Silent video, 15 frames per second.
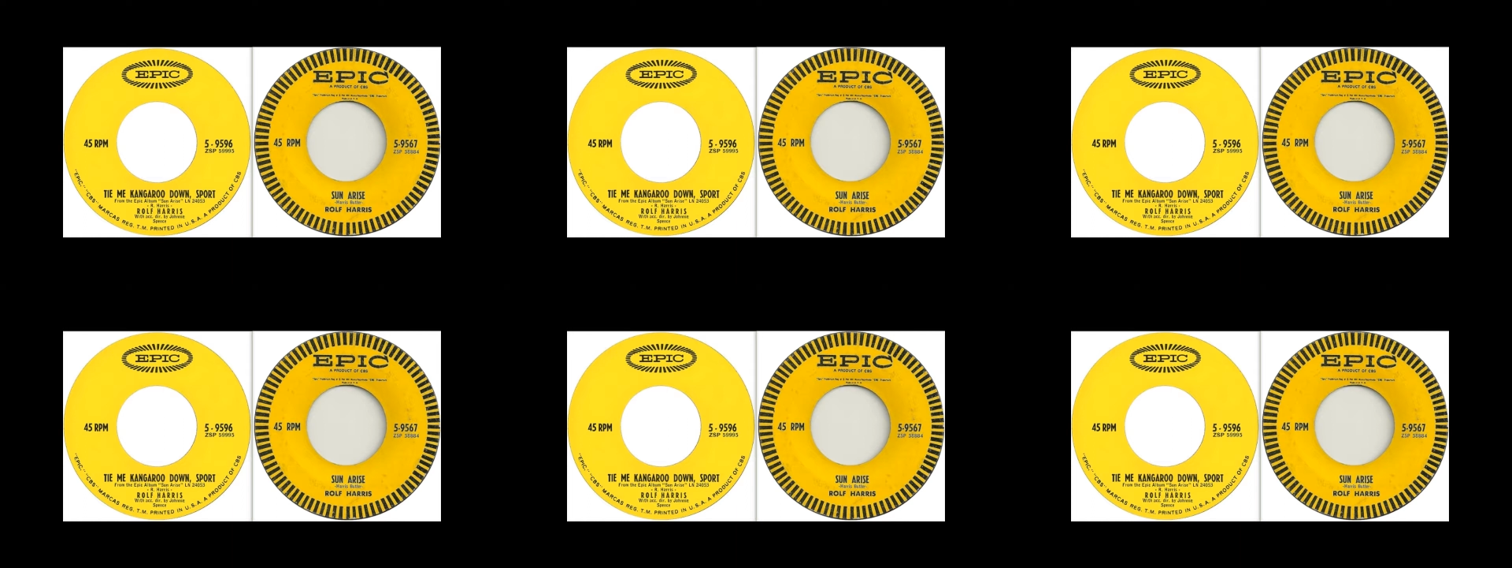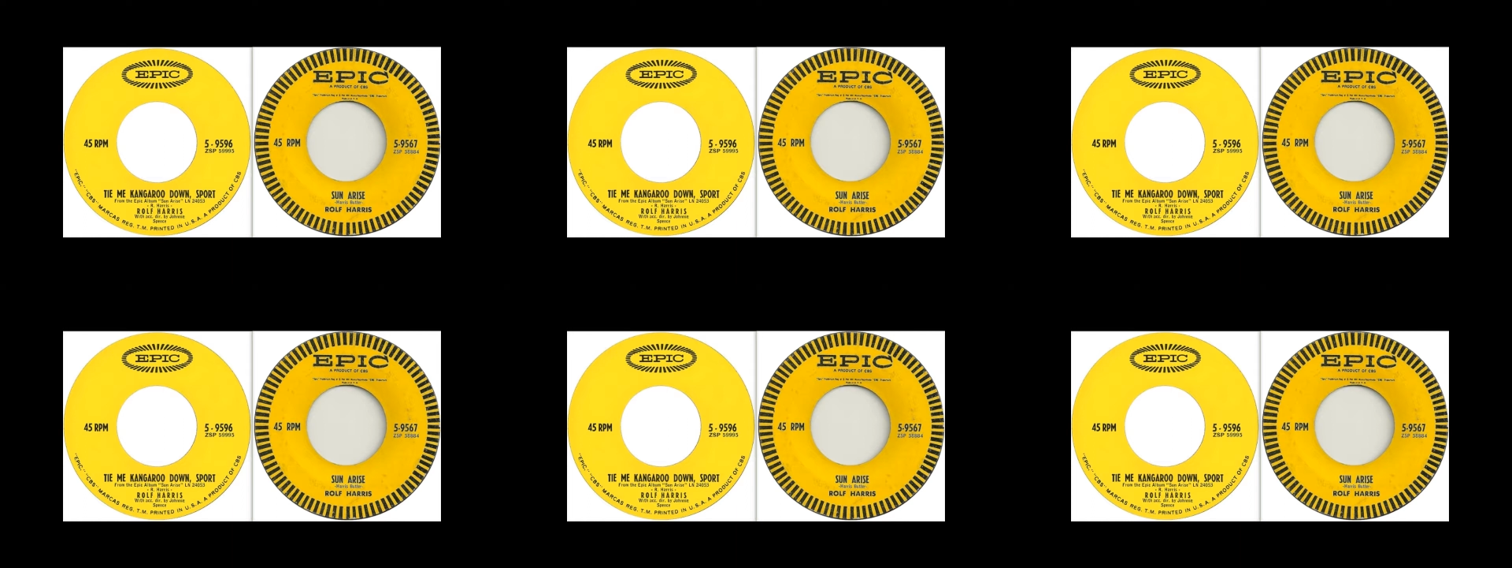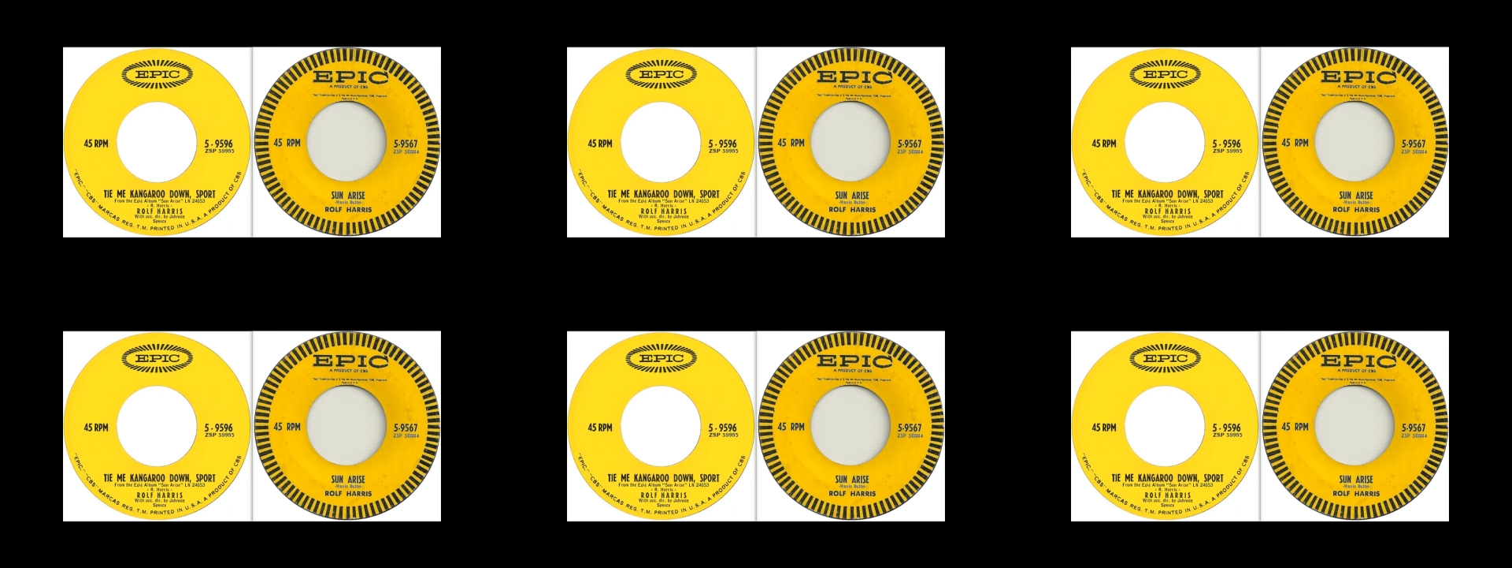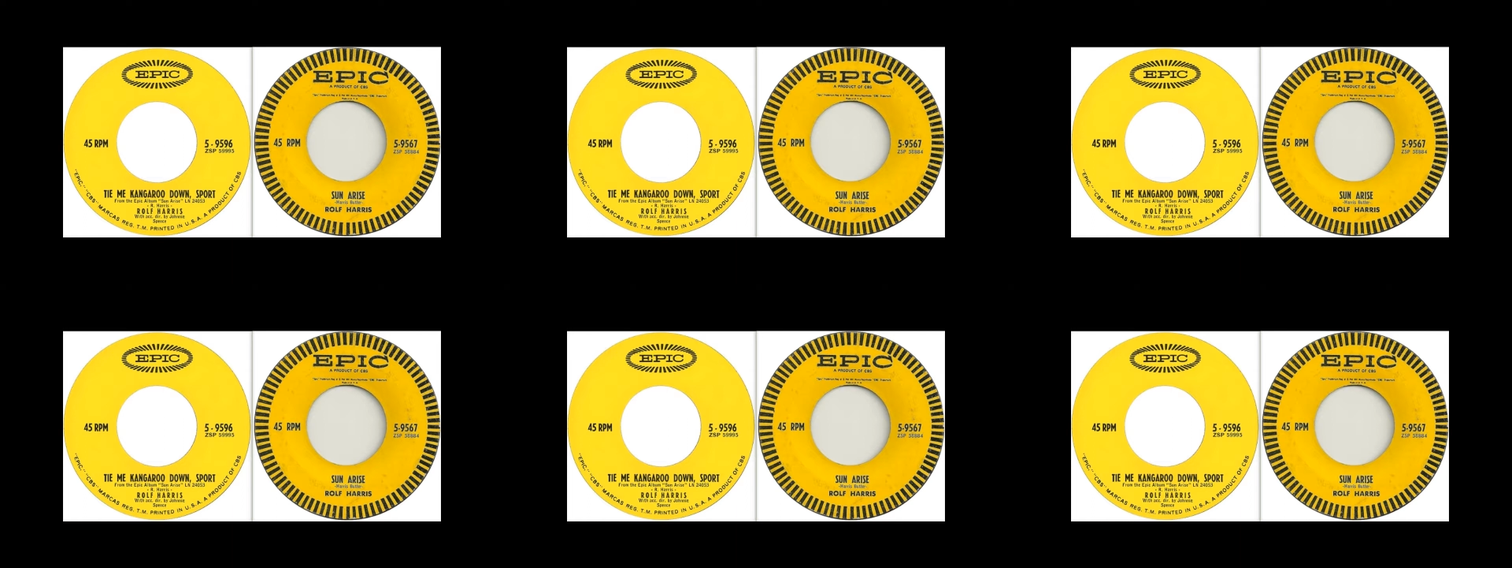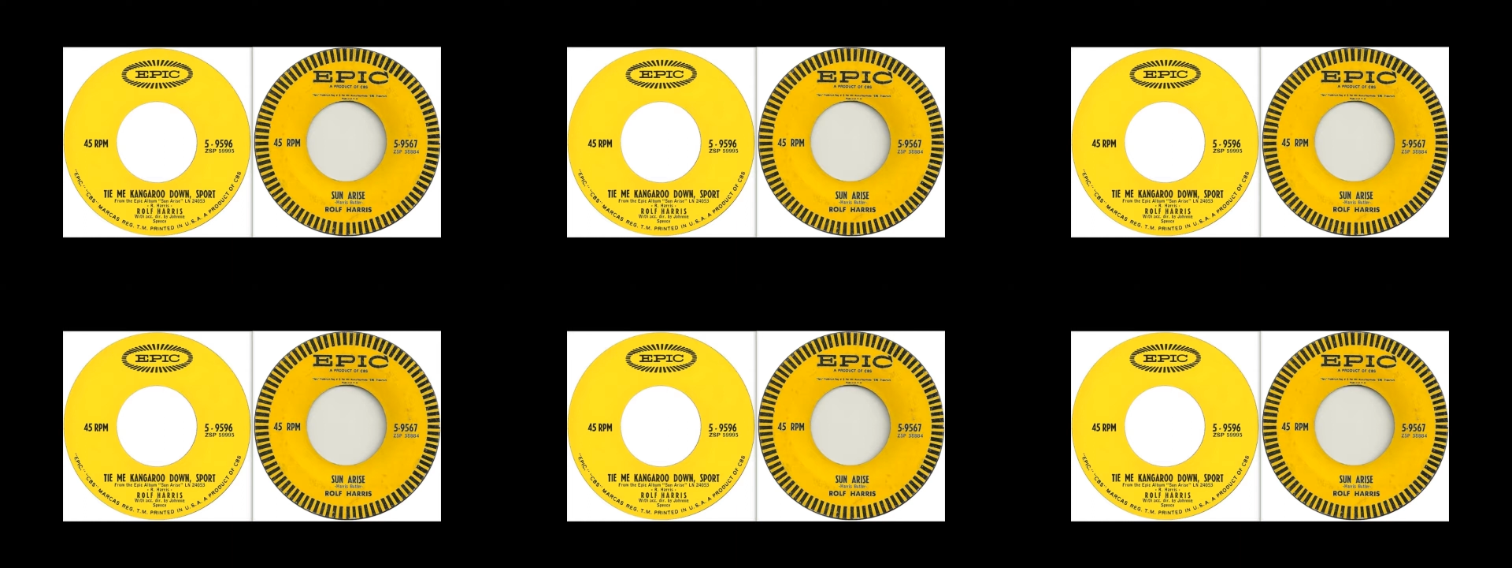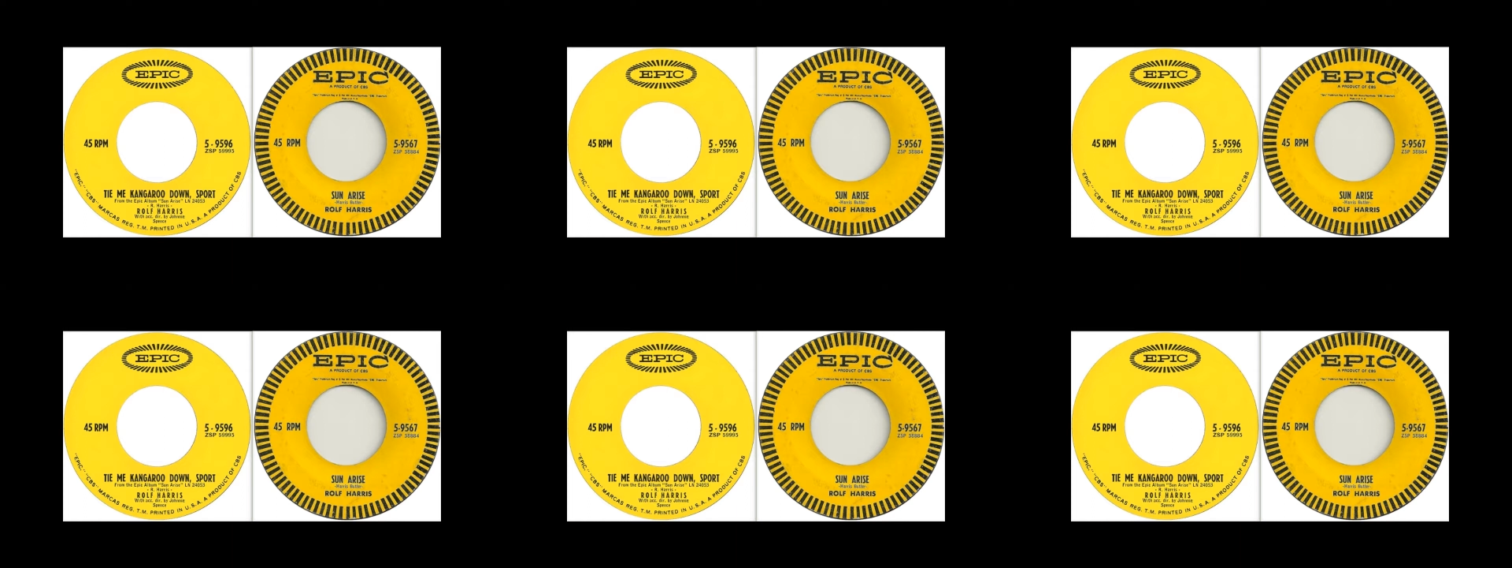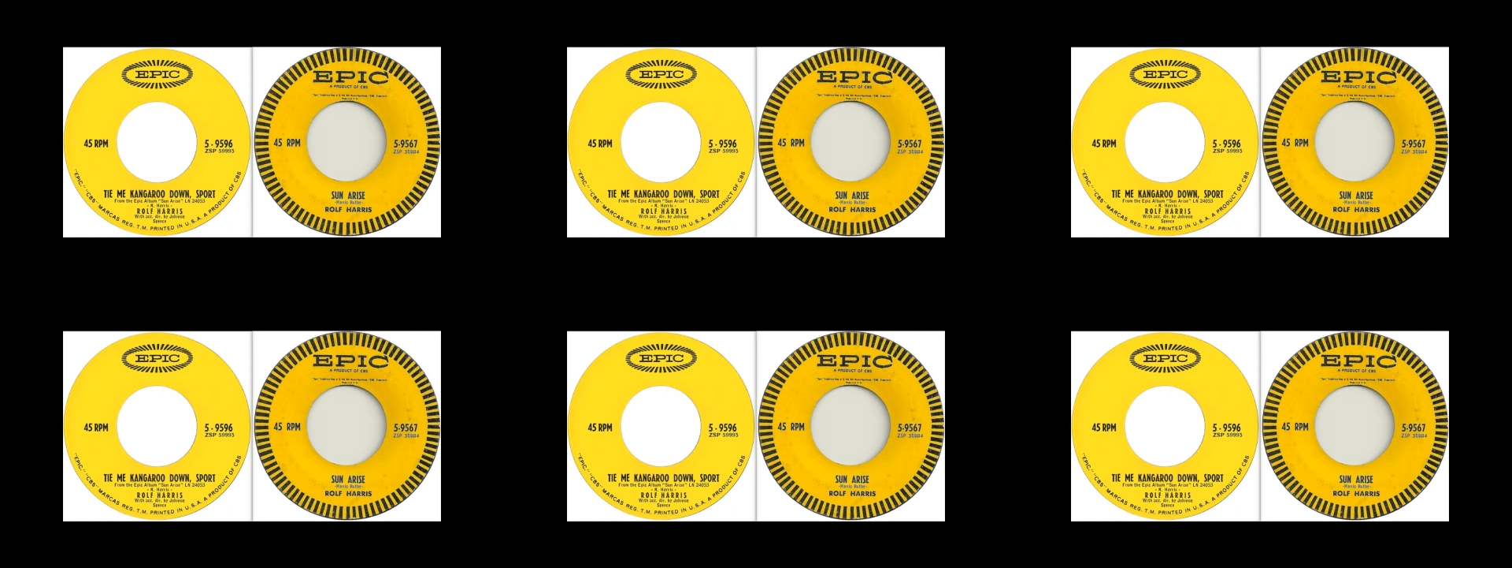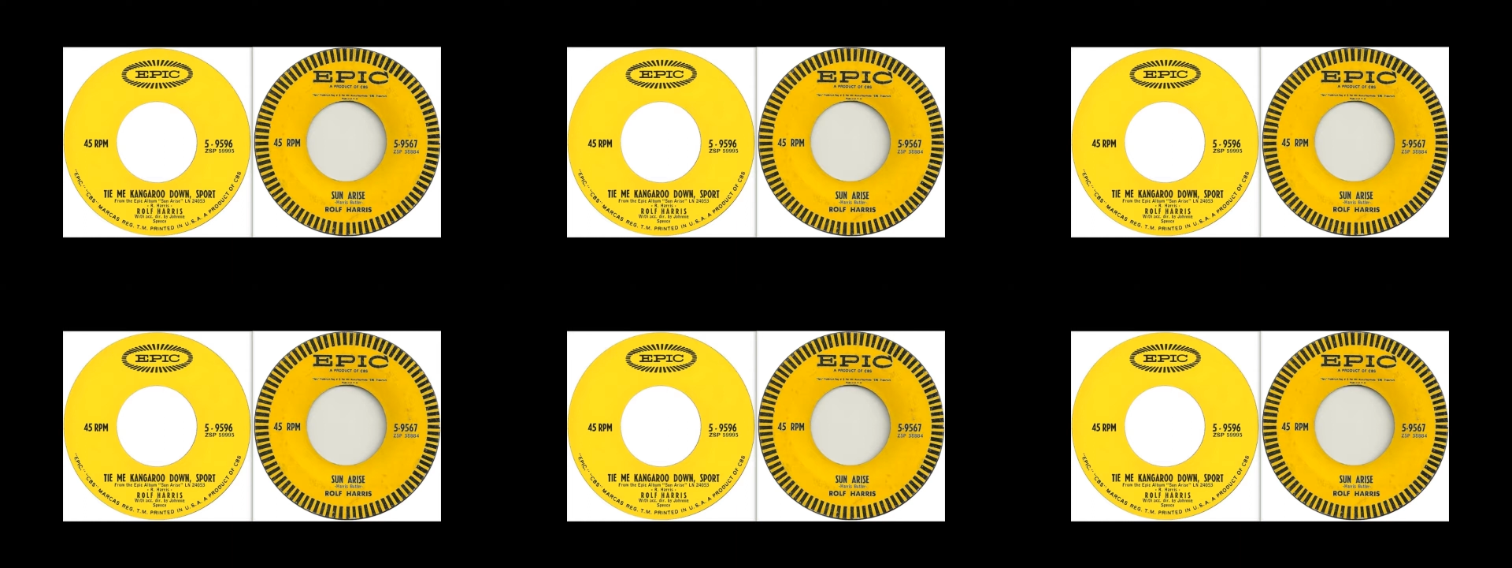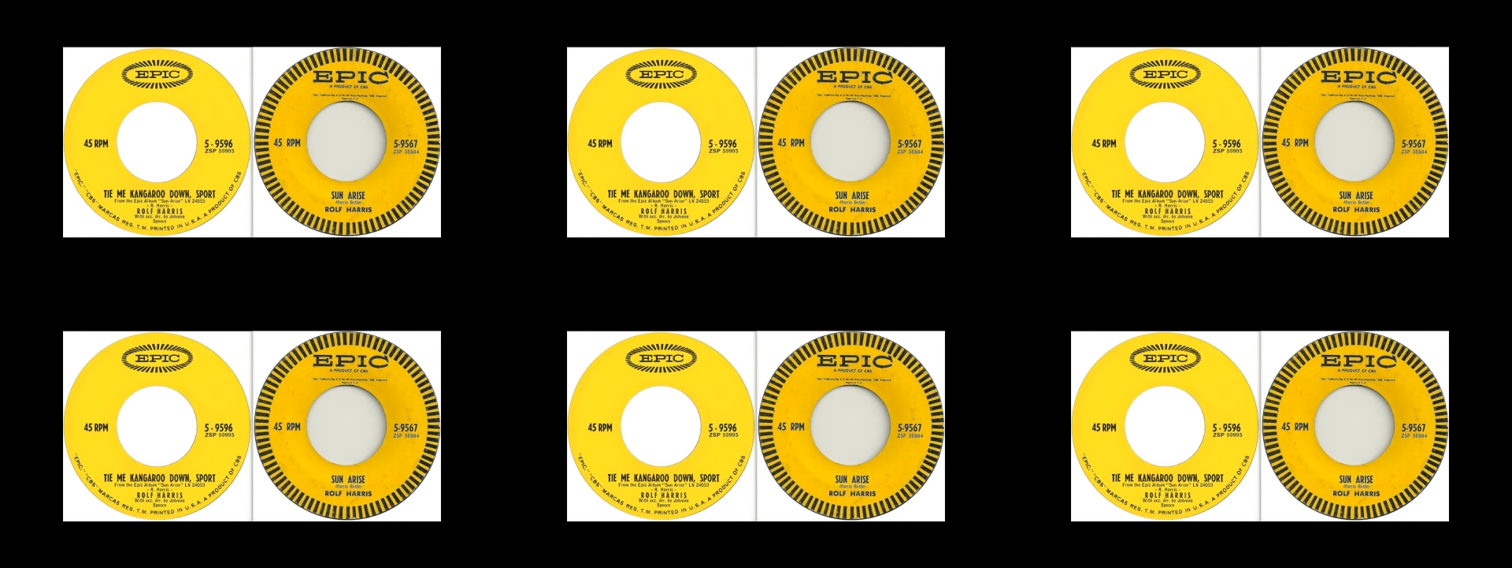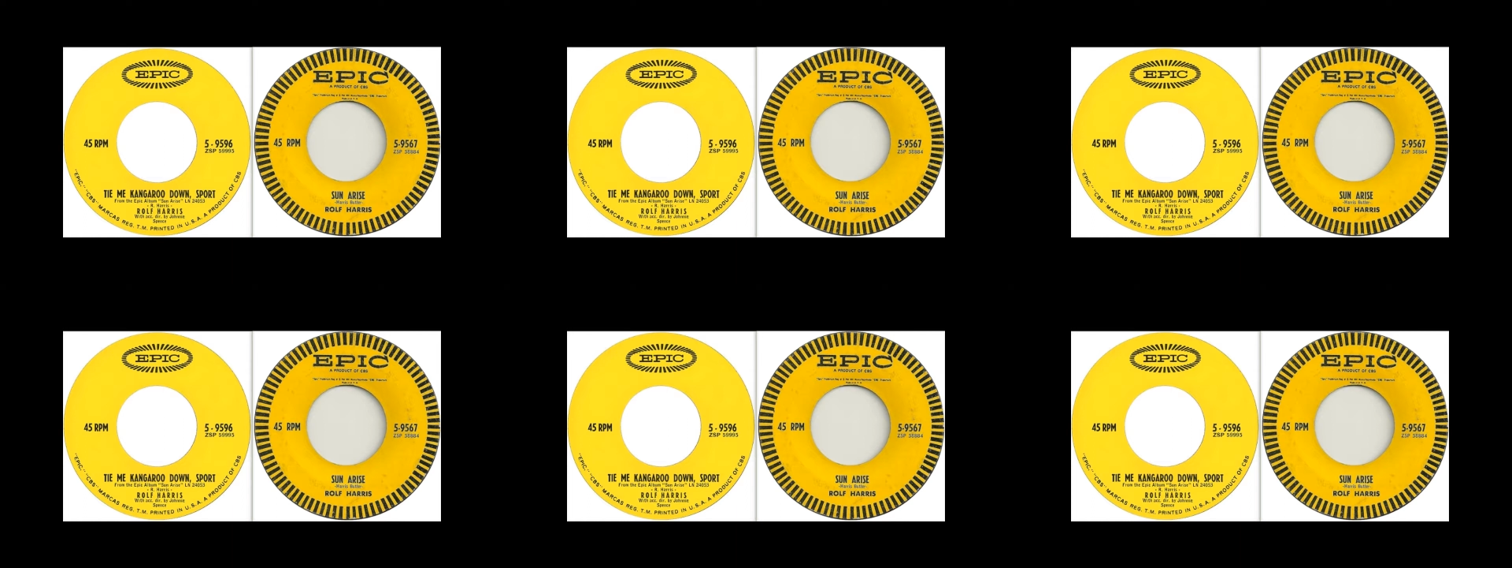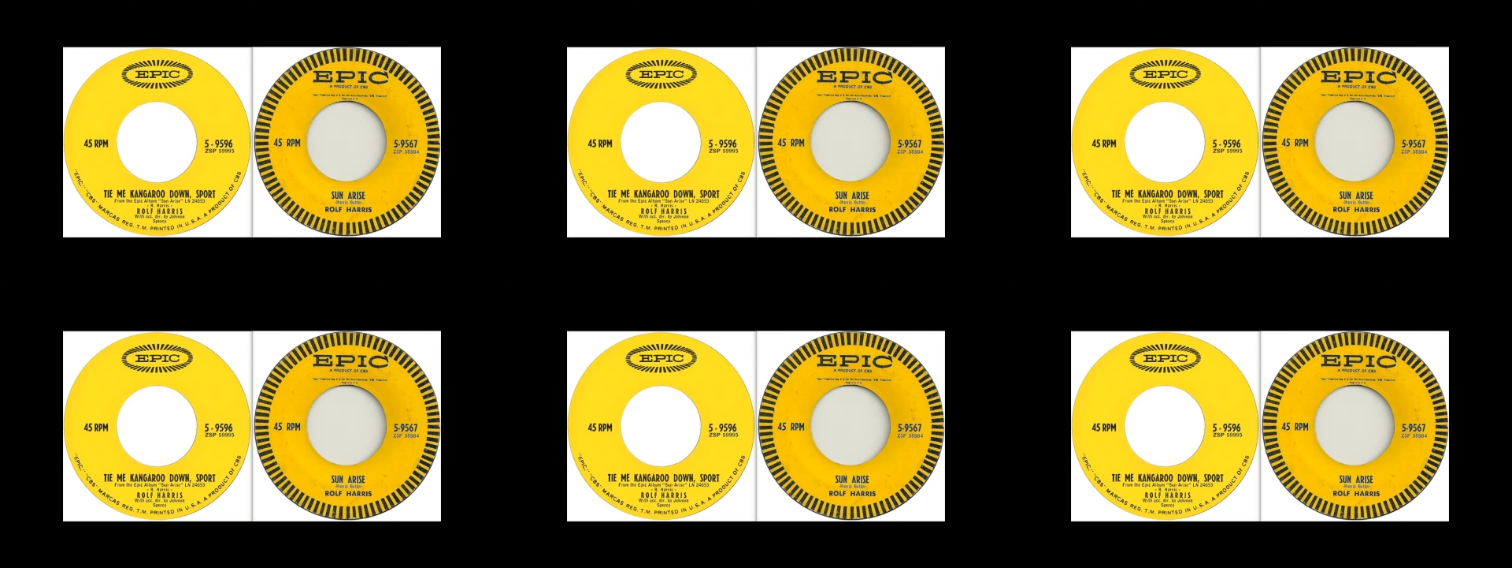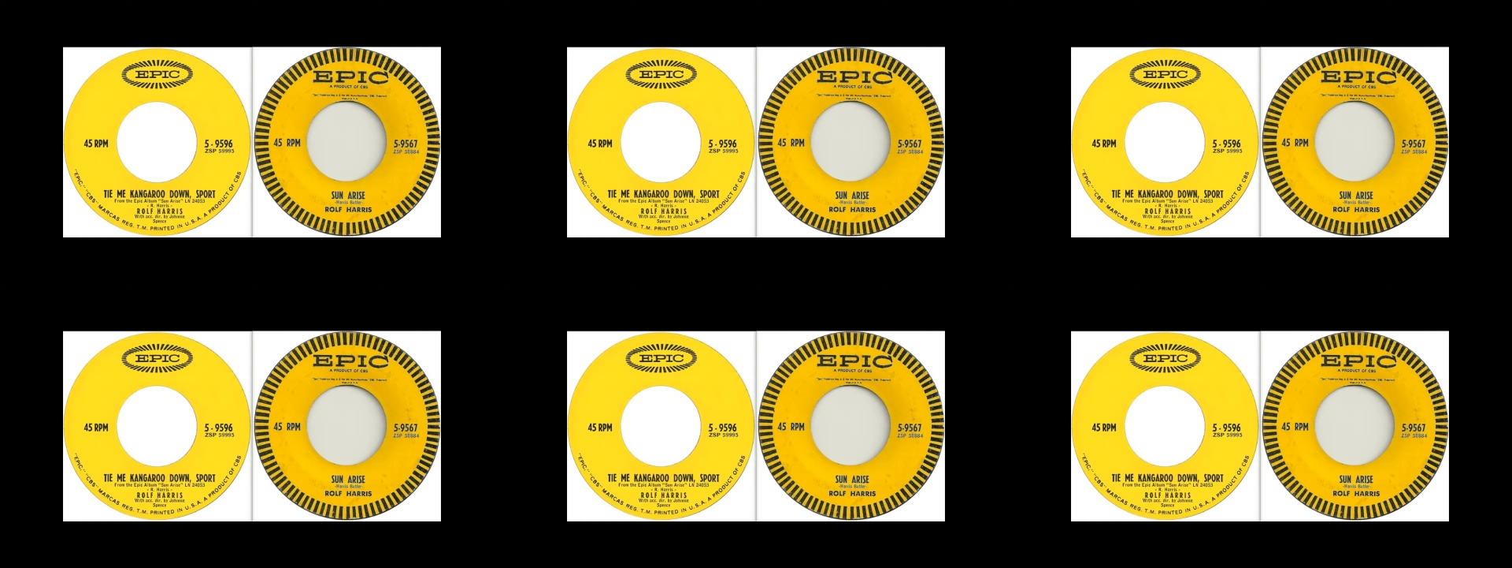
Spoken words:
No face is visible, so there are no lips to read.